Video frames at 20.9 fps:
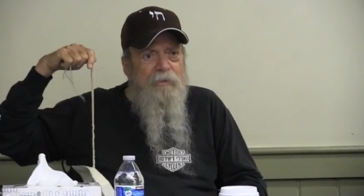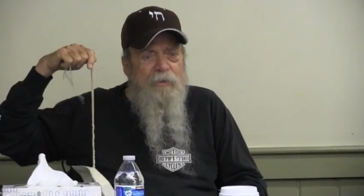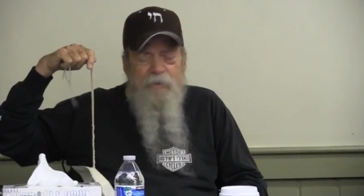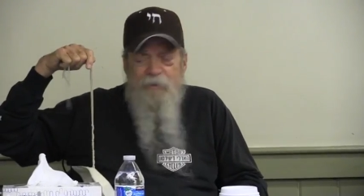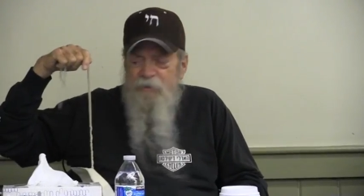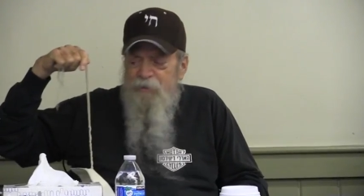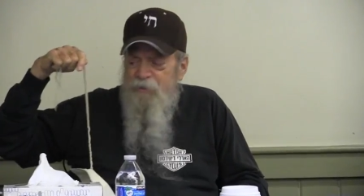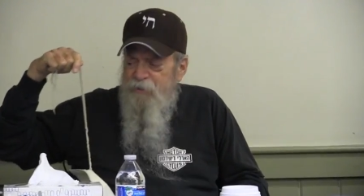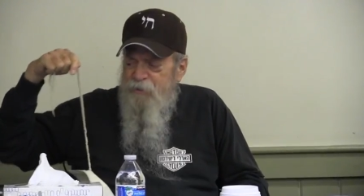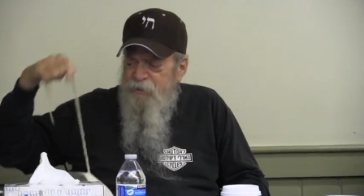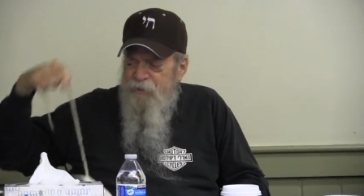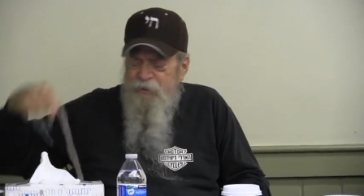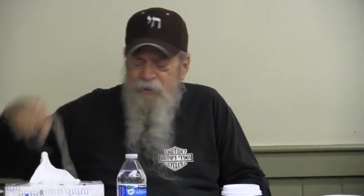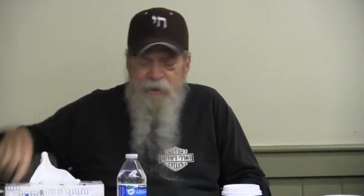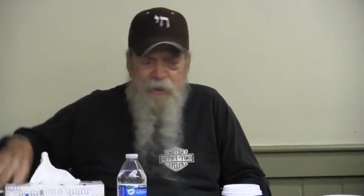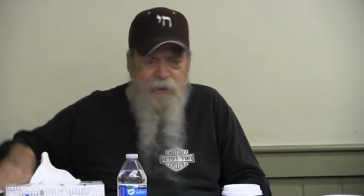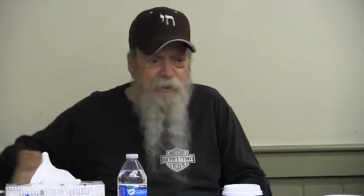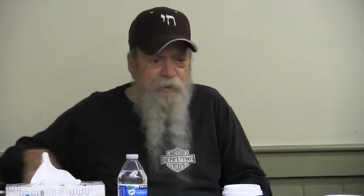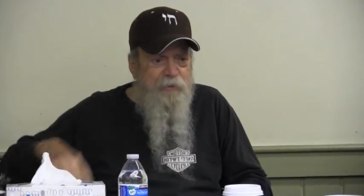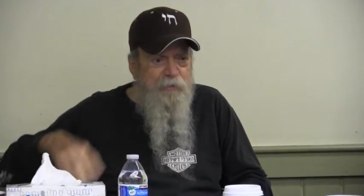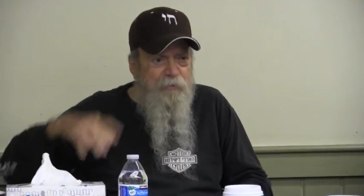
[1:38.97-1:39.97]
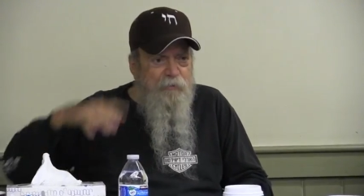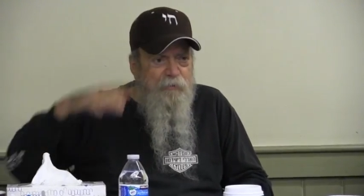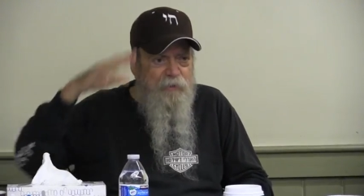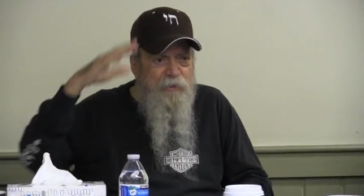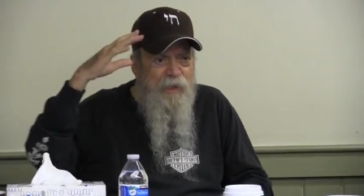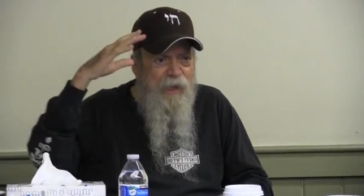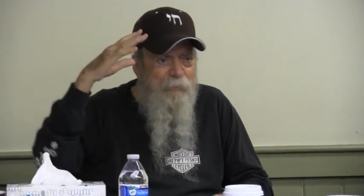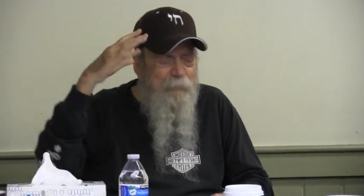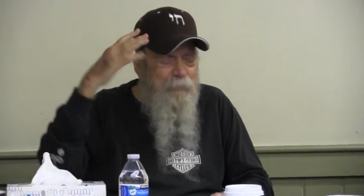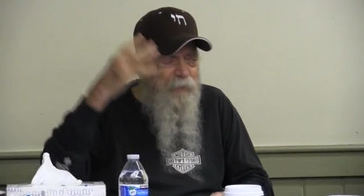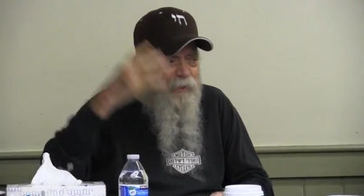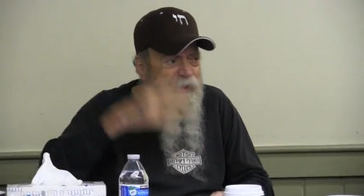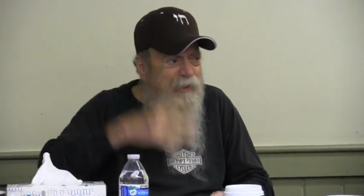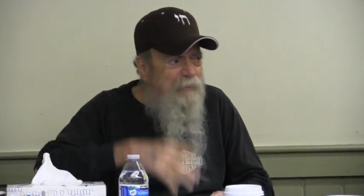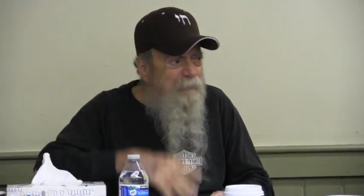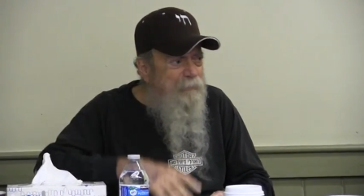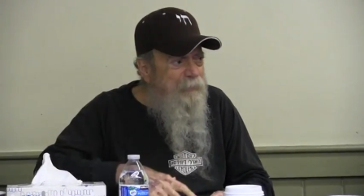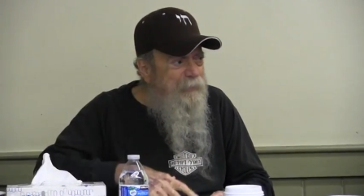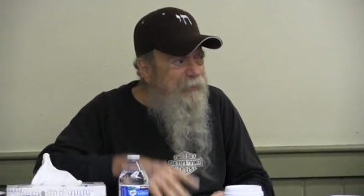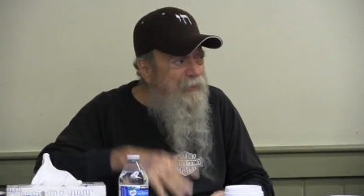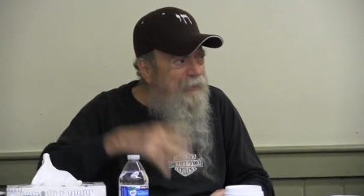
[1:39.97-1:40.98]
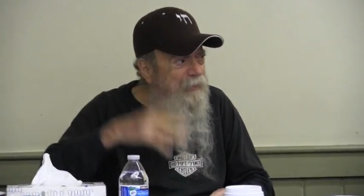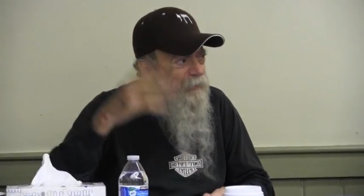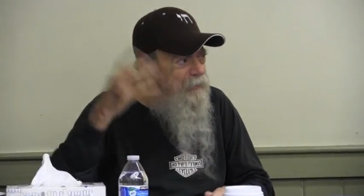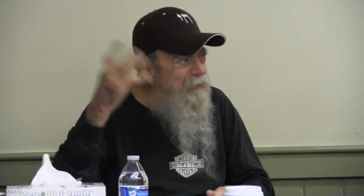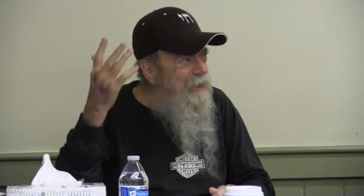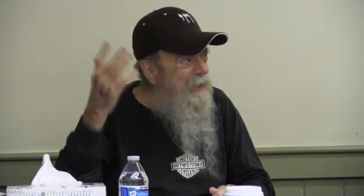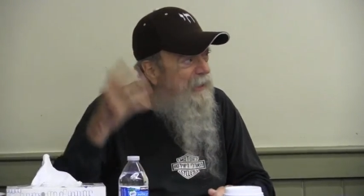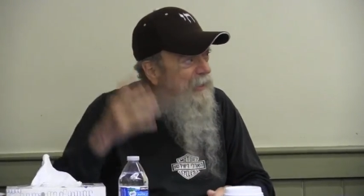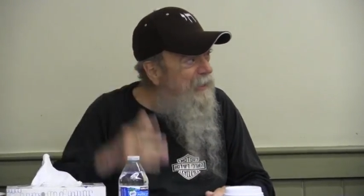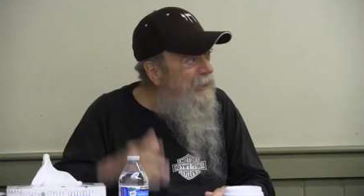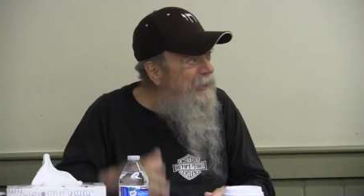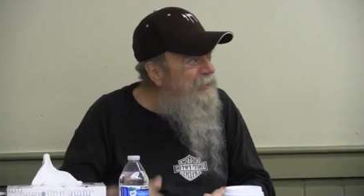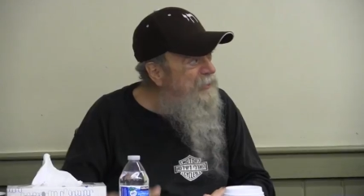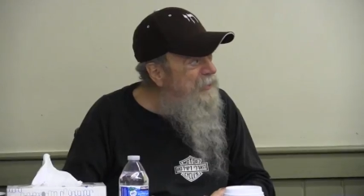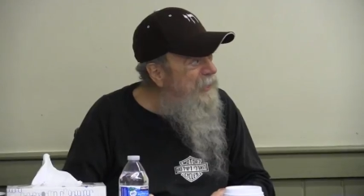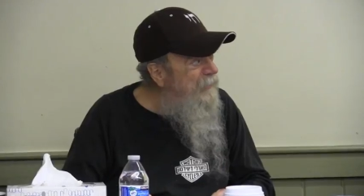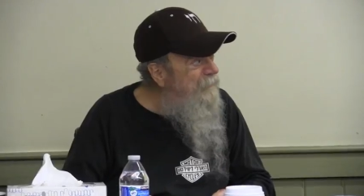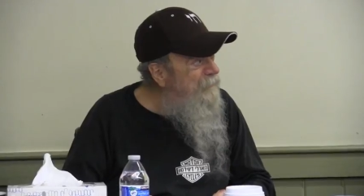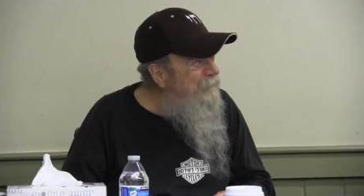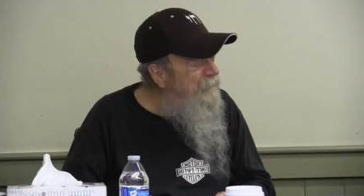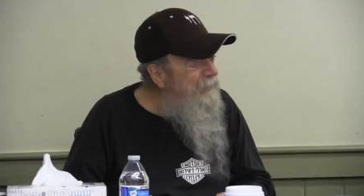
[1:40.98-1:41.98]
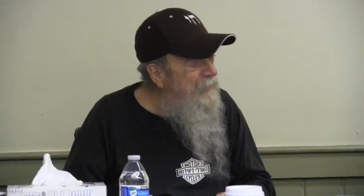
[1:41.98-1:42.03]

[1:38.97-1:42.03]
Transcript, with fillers: tzitzit or yarmulke and all that kind of stuff.